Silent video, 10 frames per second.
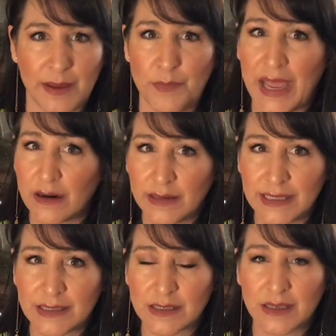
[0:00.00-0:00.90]

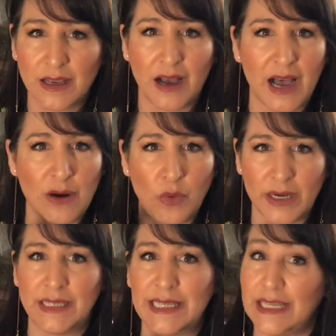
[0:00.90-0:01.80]
Parents, I
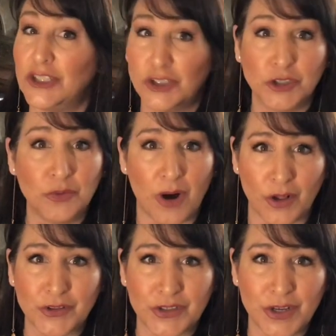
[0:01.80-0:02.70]
want to teach you
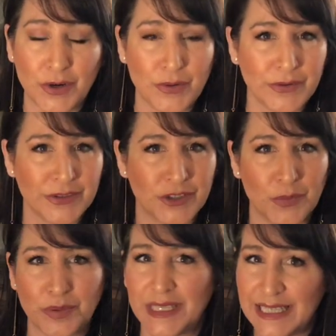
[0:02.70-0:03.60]
also,
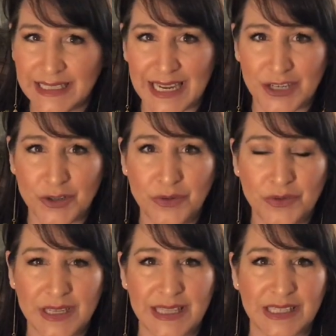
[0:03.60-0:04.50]
so please stay
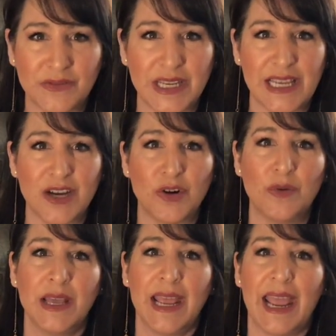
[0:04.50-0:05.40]
tuned to this video,